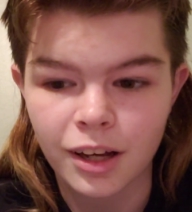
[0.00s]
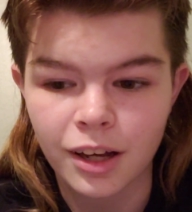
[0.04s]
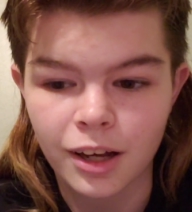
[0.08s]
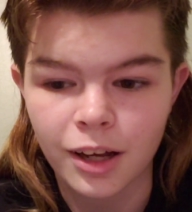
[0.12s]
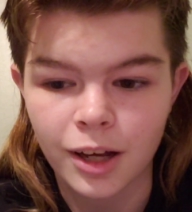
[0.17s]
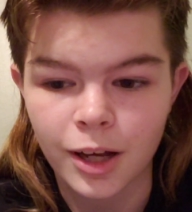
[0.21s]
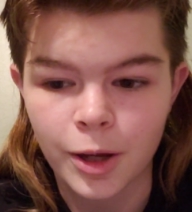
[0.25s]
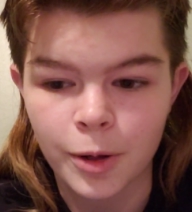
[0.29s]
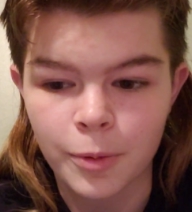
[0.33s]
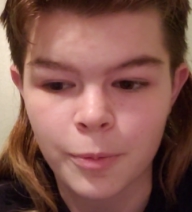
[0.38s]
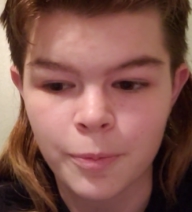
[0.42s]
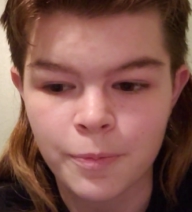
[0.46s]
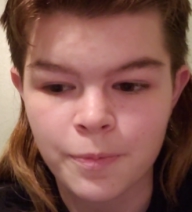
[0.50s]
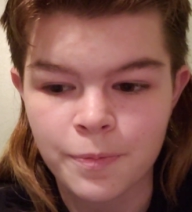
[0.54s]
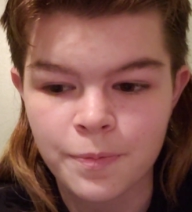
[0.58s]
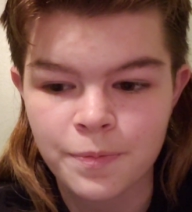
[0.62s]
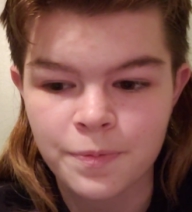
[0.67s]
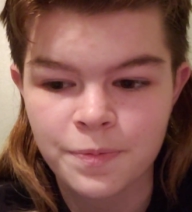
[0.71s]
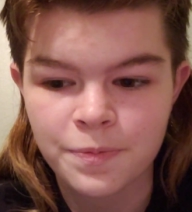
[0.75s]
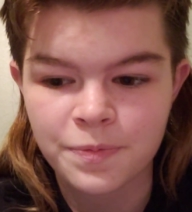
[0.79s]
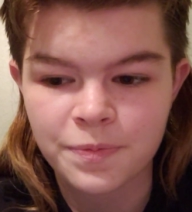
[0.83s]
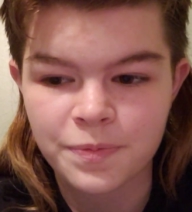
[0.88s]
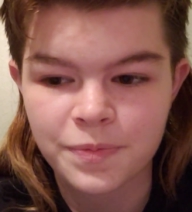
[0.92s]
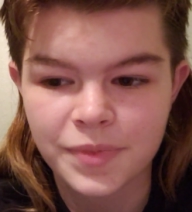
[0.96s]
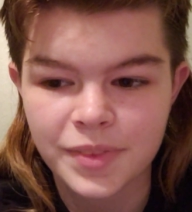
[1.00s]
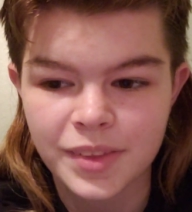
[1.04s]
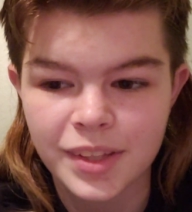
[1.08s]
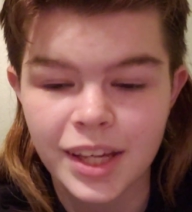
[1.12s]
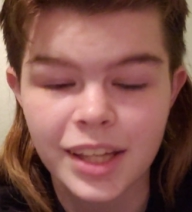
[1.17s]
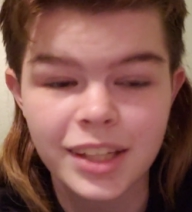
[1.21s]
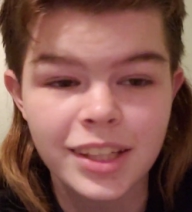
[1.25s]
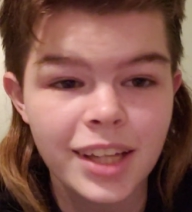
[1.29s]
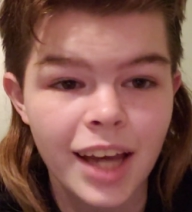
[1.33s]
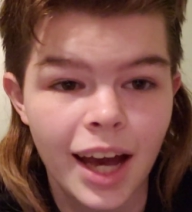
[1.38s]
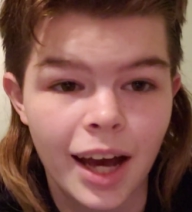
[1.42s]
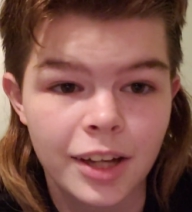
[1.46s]
And
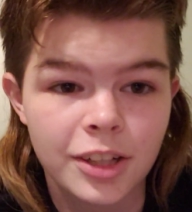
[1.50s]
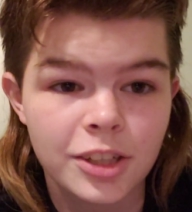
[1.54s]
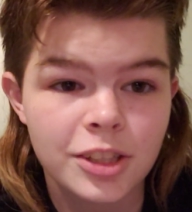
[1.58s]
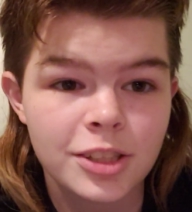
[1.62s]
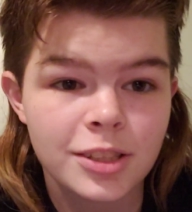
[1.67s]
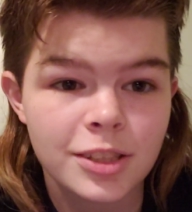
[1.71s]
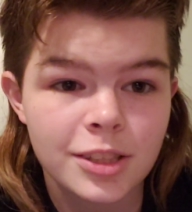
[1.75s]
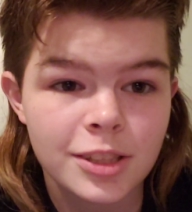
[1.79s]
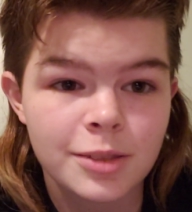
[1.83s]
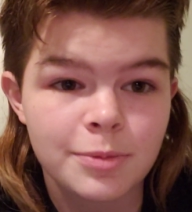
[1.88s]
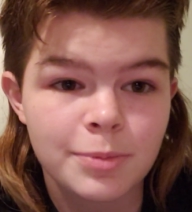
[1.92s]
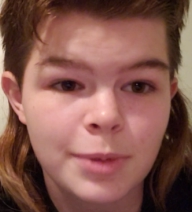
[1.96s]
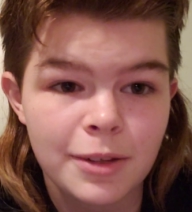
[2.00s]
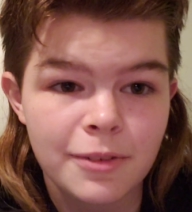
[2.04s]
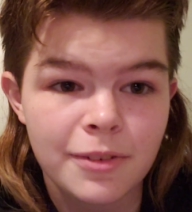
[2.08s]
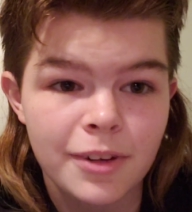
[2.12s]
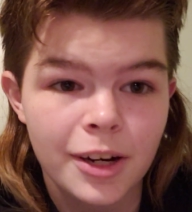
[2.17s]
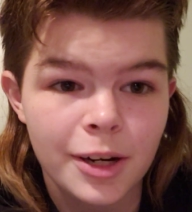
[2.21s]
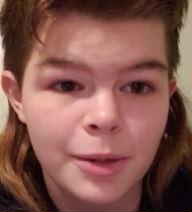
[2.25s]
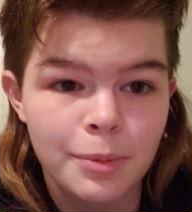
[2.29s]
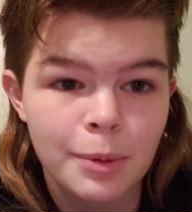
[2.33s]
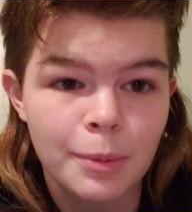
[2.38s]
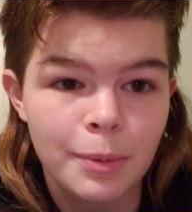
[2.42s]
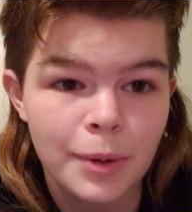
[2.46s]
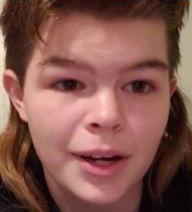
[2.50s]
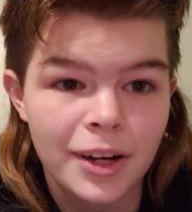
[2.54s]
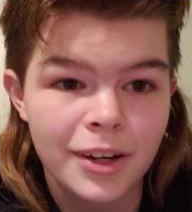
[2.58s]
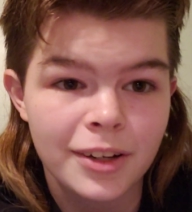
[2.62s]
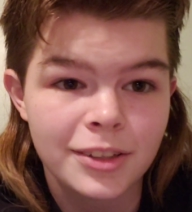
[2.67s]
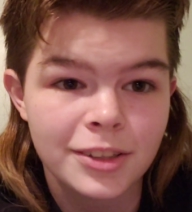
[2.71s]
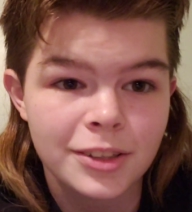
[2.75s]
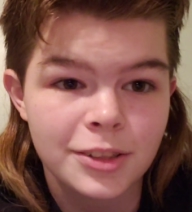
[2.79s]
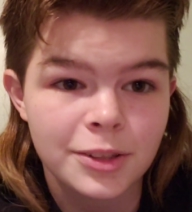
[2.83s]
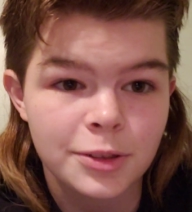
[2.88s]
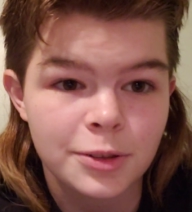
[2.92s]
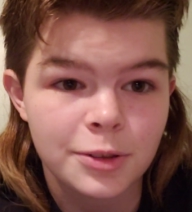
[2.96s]
yeah, just be very
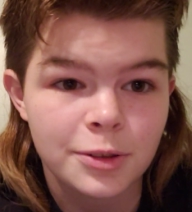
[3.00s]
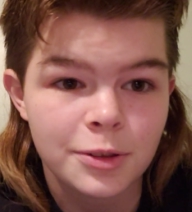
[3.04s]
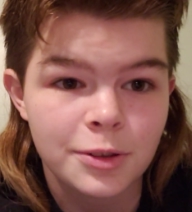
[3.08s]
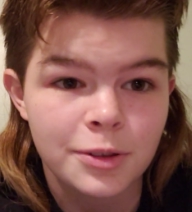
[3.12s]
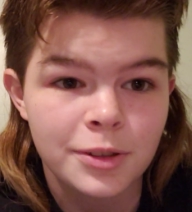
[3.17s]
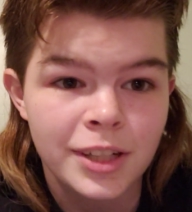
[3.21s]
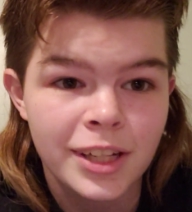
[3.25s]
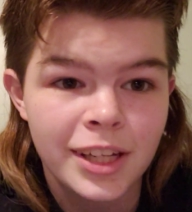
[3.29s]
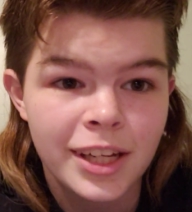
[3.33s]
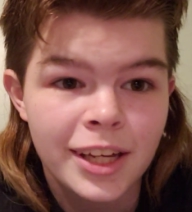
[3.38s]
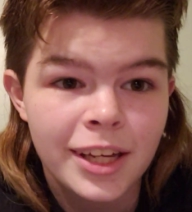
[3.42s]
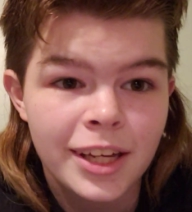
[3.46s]
prepared to